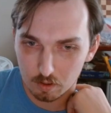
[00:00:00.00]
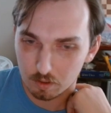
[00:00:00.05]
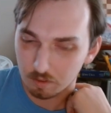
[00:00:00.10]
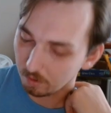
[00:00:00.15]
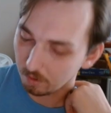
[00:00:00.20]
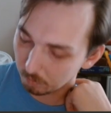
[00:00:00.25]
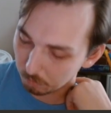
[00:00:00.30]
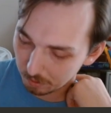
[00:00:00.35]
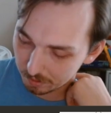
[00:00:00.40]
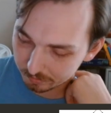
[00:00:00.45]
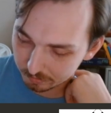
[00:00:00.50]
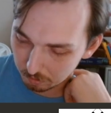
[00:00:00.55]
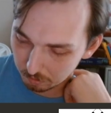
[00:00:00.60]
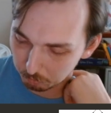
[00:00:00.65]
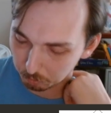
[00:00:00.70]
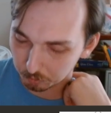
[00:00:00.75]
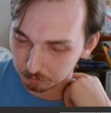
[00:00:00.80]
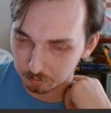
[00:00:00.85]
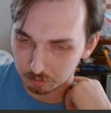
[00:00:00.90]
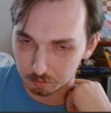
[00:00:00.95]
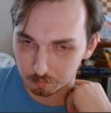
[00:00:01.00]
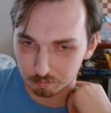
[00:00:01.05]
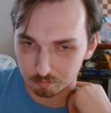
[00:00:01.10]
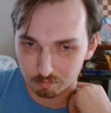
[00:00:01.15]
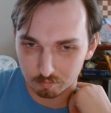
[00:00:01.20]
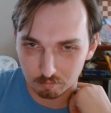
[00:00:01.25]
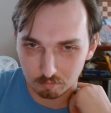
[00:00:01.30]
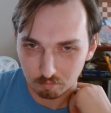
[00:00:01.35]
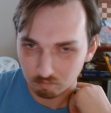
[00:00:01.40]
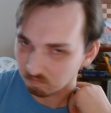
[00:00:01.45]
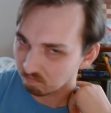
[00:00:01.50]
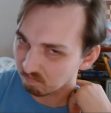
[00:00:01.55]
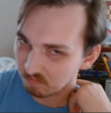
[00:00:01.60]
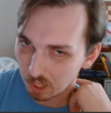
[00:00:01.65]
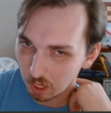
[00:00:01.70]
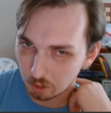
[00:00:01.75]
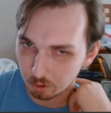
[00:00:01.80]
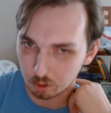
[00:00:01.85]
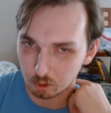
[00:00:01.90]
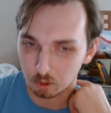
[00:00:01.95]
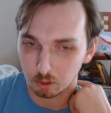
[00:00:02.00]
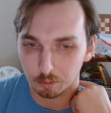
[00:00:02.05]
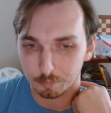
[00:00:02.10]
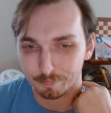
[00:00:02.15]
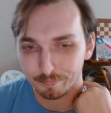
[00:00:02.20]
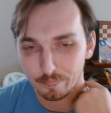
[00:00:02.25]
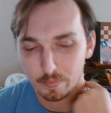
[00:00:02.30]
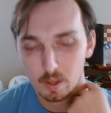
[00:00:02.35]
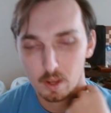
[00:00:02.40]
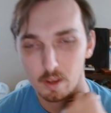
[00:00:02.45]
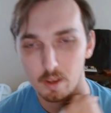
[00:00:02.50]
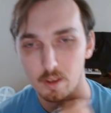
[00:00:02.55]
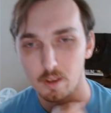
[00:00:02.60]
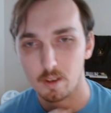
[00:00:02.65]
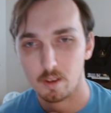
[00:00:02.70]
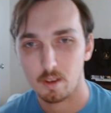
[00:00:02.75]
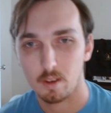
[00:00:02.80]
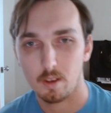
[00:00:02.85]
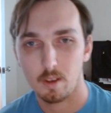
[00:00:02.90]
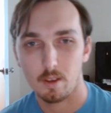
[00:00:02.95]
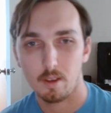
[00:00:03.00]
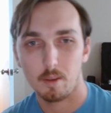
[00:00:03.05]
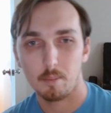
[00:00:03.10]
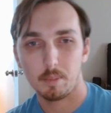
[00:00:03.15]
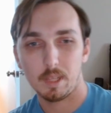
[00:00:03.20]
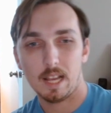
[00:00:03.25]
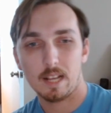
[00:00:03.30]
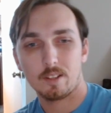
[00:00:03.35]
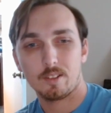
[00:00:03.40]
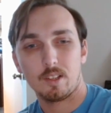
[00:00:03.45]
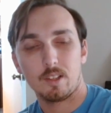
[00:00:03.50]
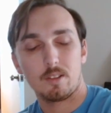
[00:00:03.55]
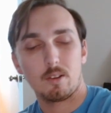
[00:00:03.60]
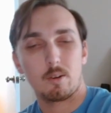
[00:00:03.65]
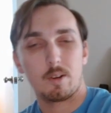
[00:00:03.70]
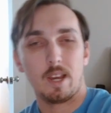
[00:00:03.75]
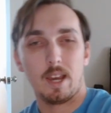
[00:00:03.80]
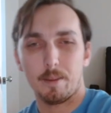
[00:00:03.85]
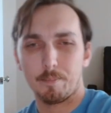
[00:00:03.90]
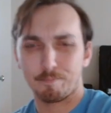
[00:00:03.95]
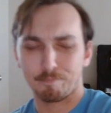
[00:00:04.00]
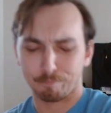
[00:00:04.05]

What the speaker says: And white doubles. Logical. Black says, okay,